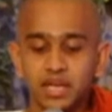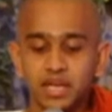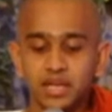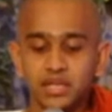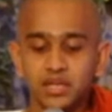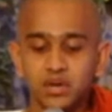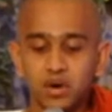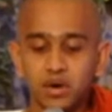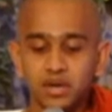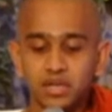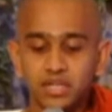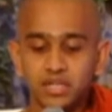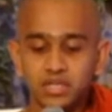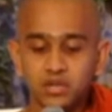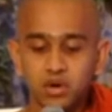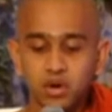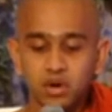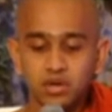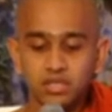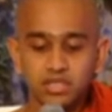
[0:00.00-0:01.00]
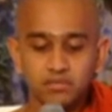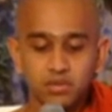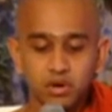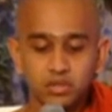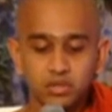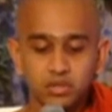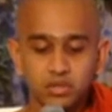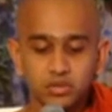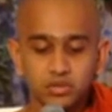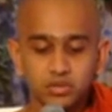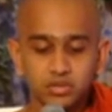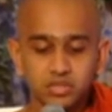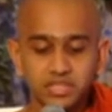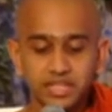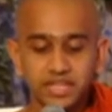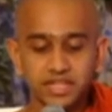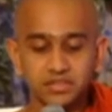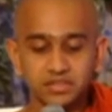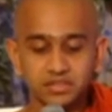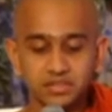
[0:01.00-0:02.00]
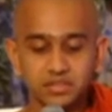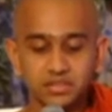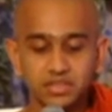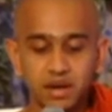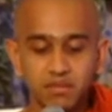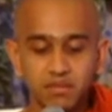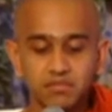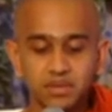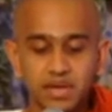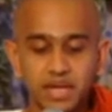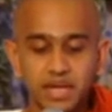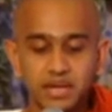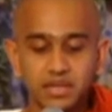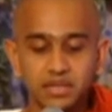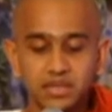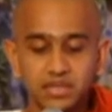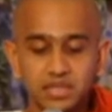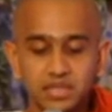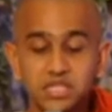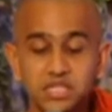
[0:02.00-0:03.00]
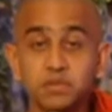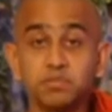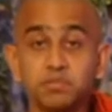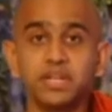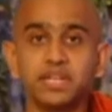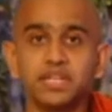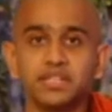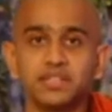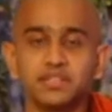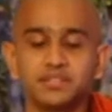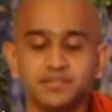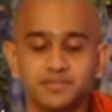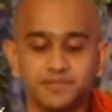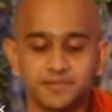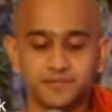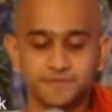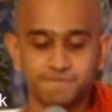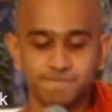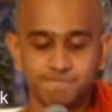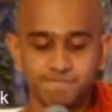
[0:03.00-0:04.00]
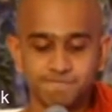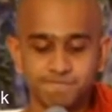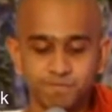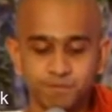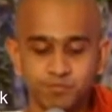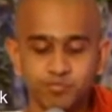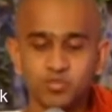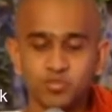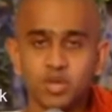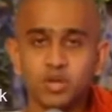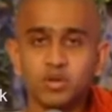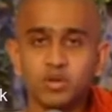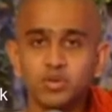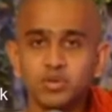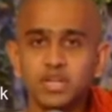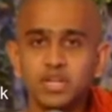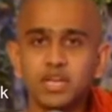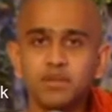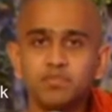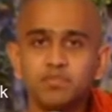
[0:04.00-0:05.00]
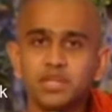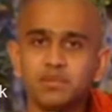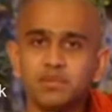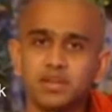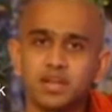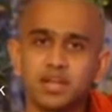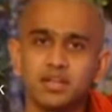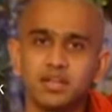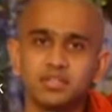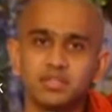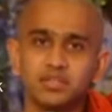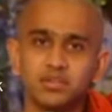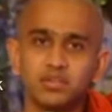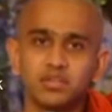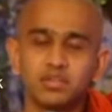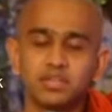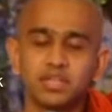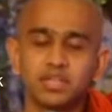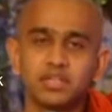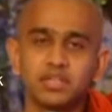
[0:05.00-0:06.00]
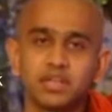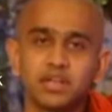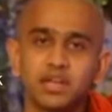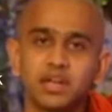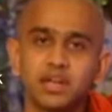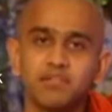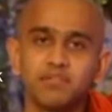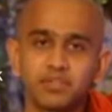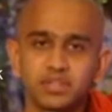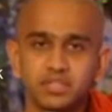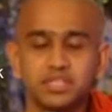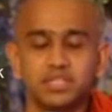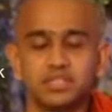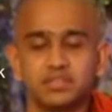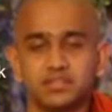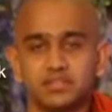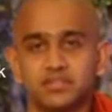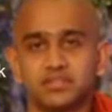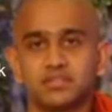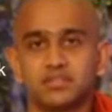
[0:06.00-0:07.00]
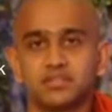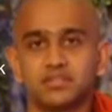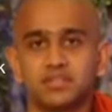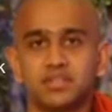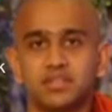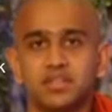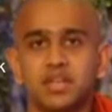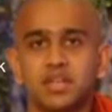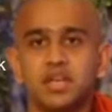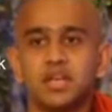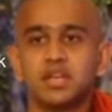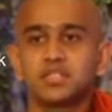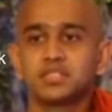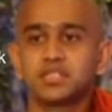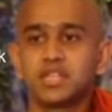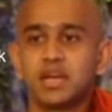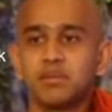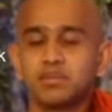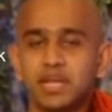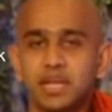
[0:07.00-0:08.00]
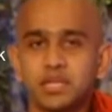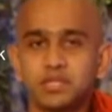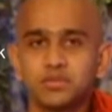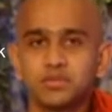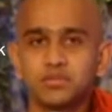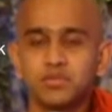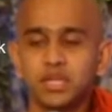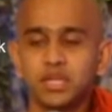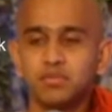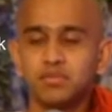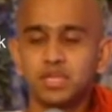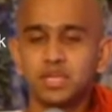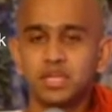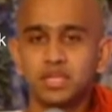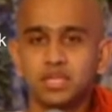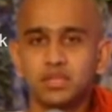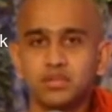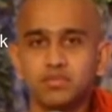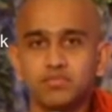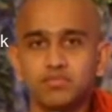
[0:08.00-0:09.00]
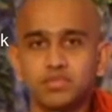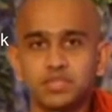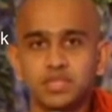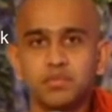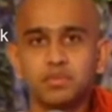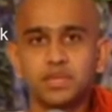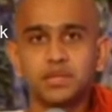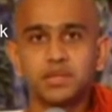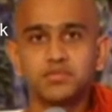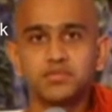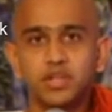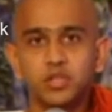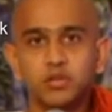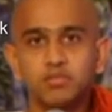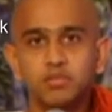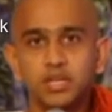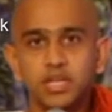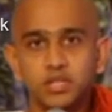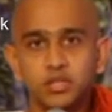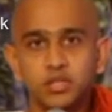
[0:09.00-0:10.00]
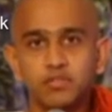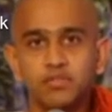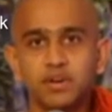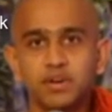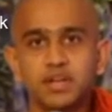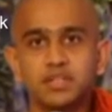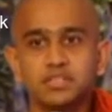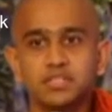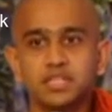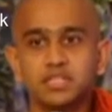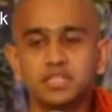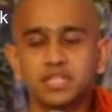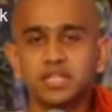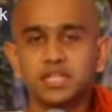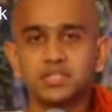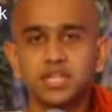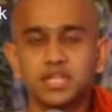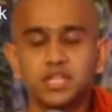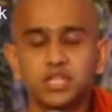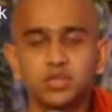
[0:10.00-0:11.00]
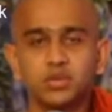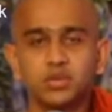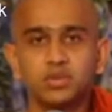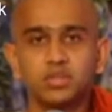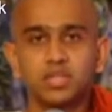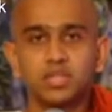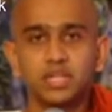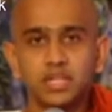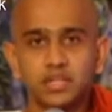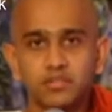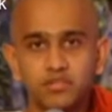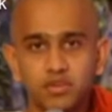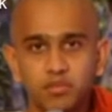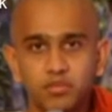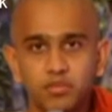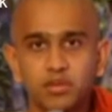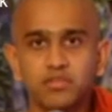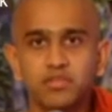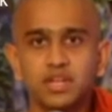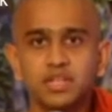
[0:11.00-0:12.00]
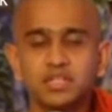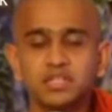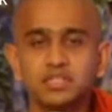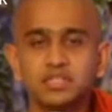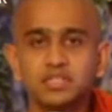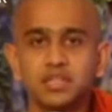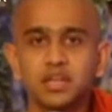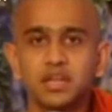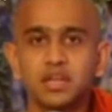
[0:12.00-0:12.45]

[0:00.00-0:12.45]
He only talked about good things, Dhamma and discipline. Now today people are talking everything. Sometimes when we Sometimes when you meet your friends, the things that you hear from your friends,